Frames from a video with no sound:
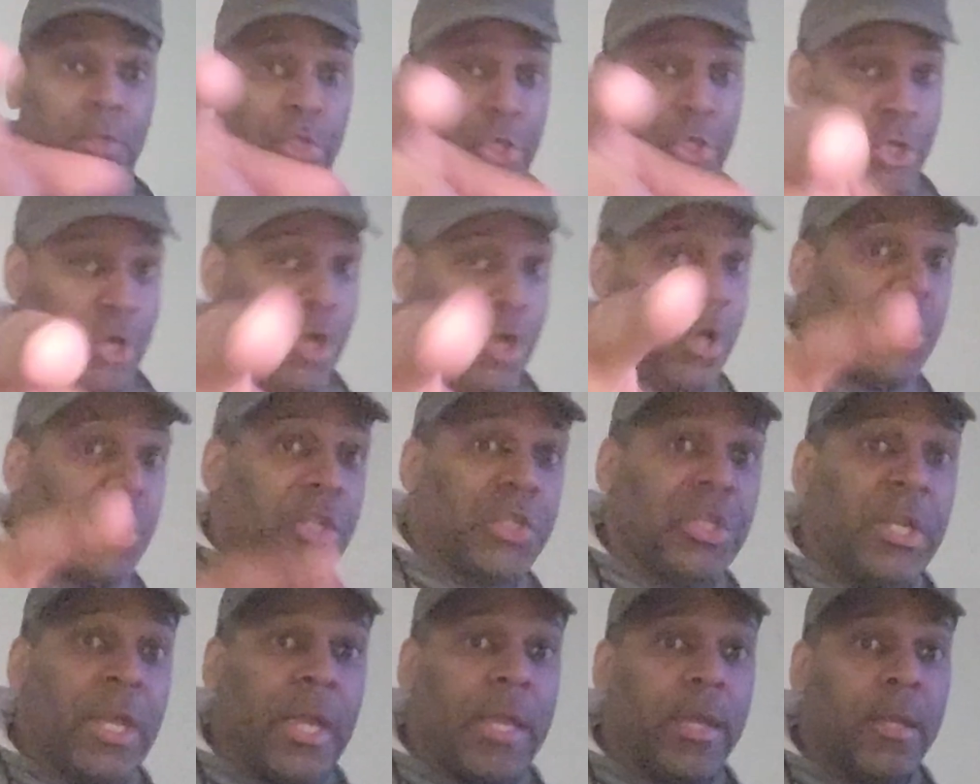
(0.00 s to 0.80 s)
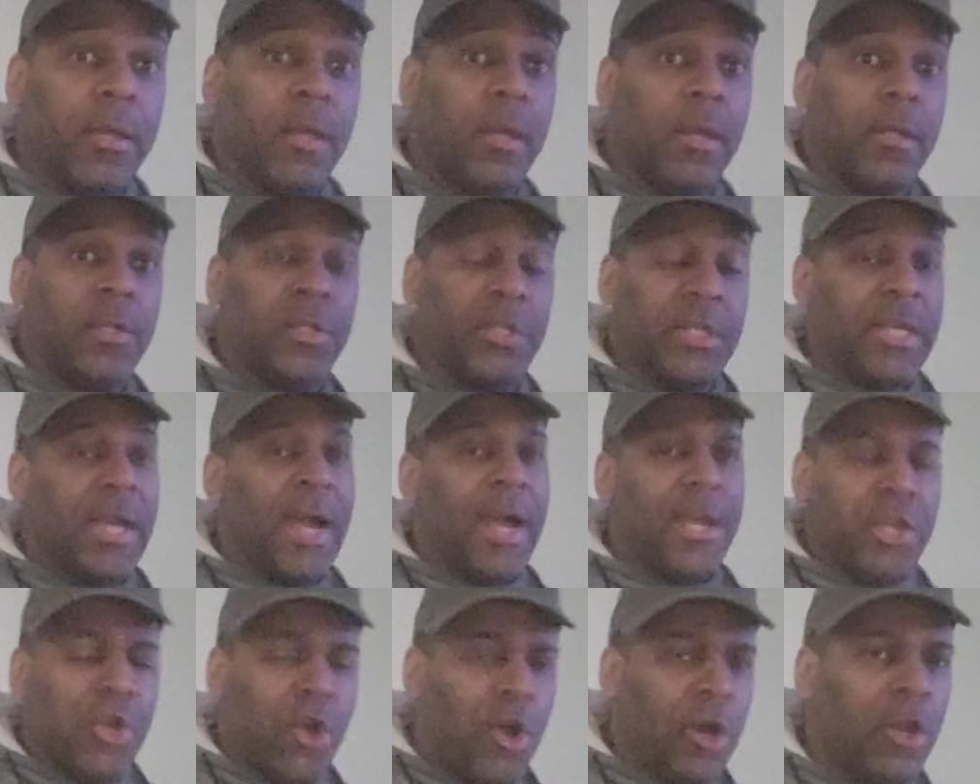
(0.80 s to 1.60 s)
Y'all say, see
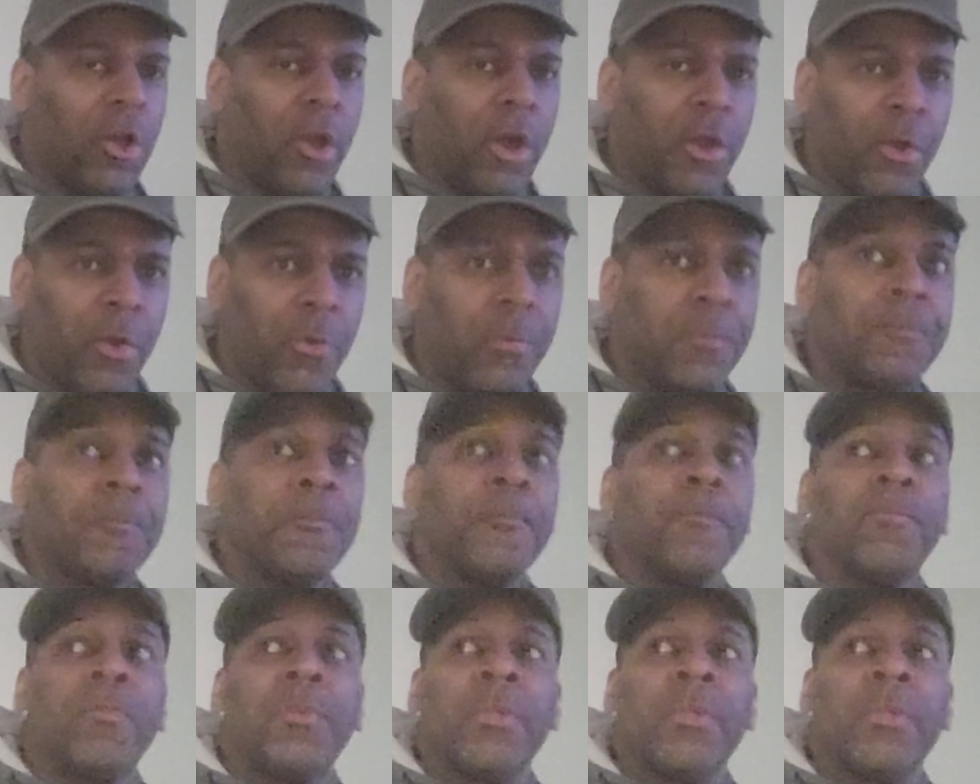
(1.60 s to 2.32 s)
how y'all are though?